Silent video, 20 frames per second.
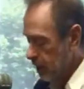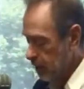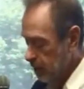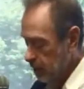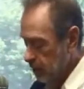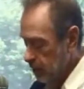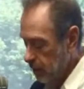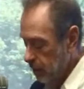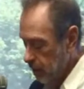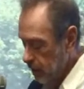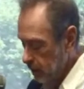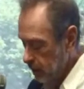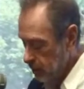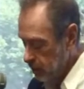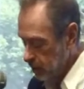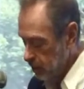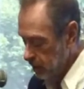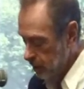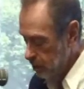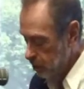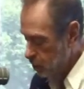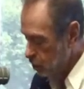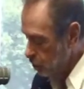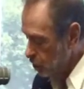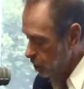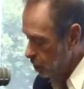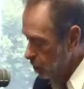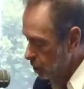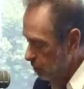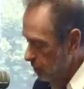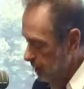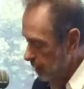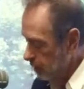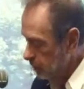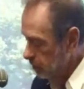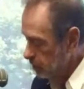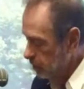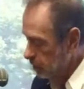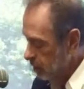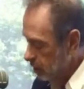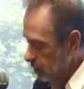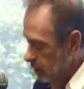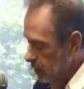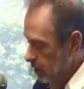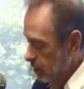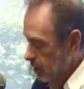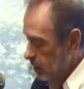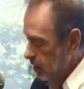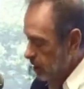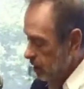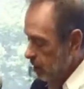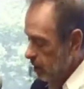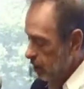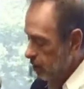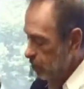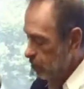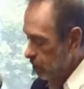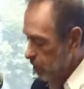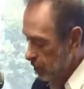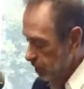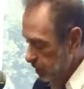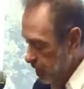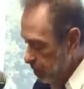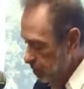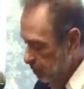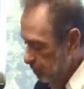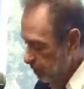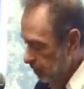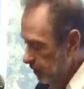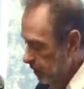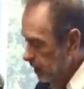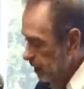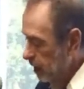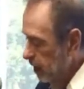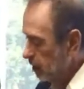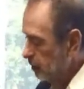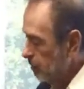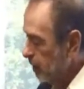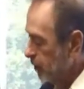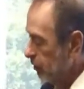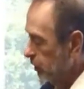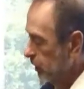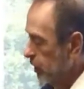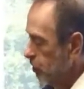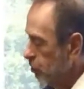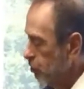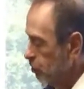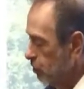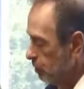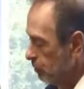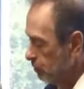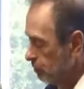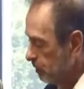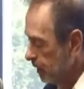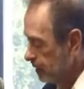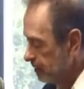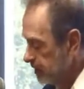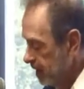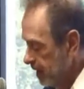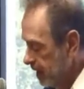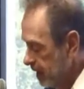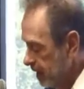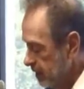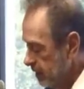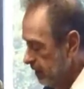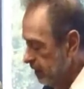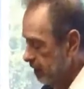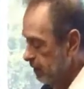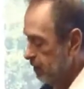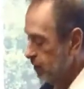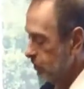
and it's a show about growing up, my relationship with my dad,